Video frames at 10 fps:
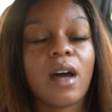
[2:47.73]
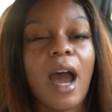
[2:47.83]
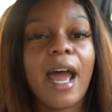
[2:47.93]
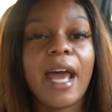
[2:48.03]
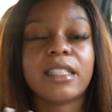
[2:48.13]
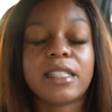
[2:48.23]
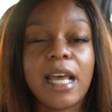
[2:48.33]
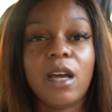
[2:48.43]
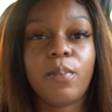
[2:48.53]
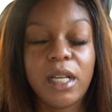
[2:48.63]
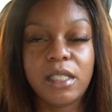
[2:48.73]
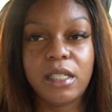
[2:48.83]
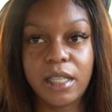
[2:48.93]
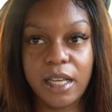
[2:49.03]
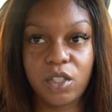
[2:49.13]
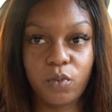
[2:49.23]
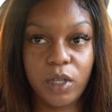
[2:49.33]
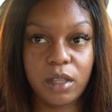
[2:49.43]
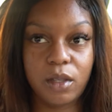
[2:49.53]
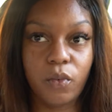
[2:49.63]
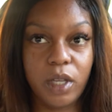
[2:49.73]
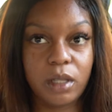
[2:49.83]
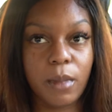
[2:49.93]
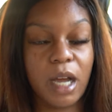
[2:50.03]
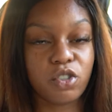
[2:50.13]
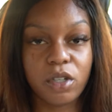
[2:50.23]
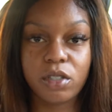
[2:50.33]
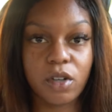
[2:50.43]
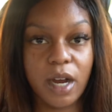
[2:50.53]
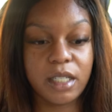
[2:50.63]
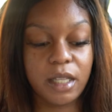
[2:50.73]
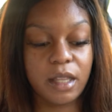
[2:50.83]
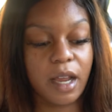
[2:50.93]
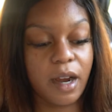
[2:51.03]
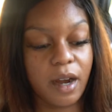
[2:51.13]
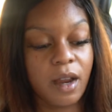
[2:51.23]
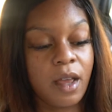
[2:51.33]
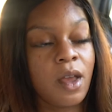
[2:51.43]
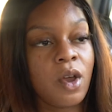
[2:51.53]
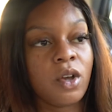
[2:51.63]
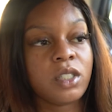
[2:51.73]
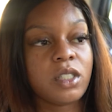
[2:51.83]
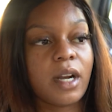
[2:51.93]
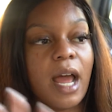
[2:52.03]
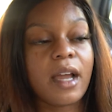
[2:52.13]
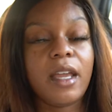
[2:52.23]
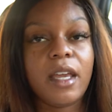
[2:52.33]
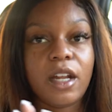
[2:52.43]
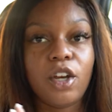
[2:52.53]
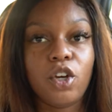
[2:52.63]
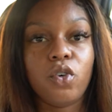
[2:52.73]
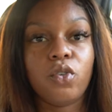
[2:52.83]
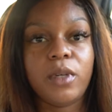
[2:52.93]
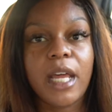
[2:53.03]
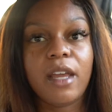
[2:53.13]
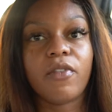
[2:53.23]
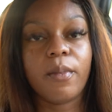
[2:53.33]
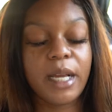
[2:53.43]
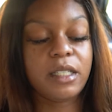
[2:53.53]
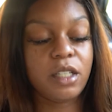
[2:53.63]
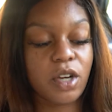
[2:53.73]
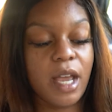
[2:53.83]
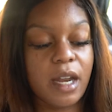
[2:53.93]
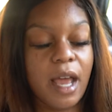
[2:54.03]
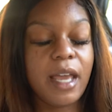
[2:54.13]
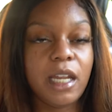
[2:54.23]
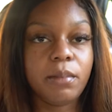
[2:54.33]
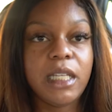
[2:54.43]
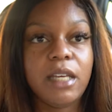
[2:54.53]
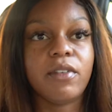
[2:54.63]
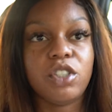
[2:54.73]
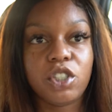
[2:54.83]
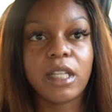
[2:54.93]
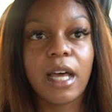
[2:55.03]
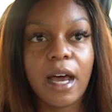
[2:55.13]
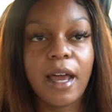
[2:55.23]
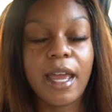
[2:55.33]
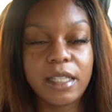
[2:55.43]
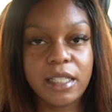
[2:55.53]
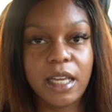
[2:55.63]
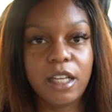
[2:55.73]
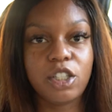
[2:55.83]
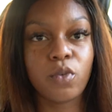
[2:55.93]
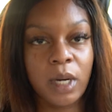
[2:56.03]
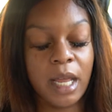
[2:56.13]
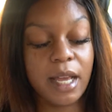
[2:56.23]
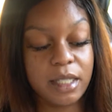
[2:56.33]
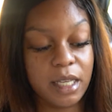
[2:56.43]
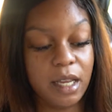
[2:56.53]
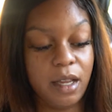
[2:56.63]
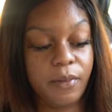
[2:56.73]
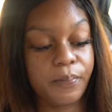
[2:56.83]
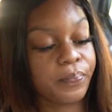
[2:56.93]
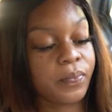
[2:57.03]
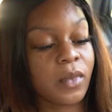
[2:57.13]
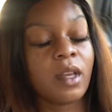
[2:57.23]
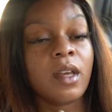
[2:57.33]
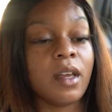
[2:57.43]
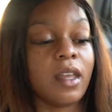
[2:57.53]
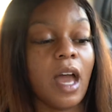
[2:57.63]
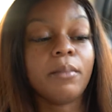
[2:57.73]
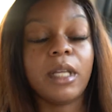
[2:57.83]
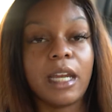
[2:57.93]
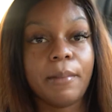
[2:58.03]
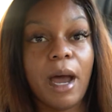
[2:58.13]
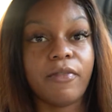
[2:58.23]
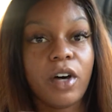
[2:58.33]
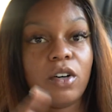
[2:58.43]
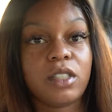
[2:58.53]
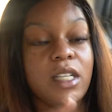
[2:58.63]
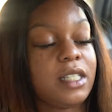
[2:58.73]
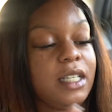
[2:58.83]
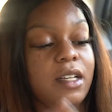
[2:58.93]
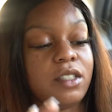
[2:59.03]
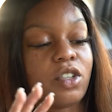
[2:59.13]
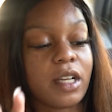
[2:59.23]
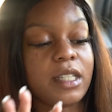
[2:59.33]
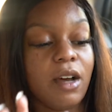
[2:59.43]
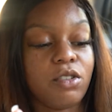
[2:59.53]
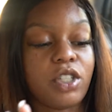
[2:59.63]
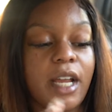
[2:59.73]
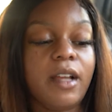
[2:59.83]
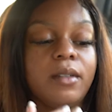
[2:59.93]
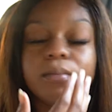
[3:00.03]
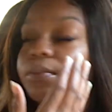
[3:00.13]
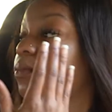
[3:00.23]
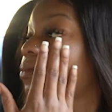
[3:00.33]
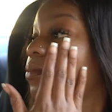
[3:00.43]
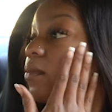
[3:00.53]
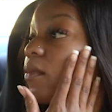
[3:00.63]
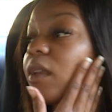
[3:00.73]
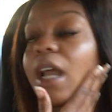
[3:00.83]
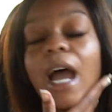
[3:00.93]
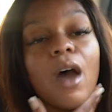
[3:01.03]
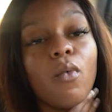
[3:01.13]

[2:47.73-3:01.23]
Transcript: I had to take a P T test with, with my drill sergeant there, so that I can get a new date for basic training. I end up leaving July eighteenth, twenty eighteen. Yeah, I'm looking at my phone to see so I can stay on track. I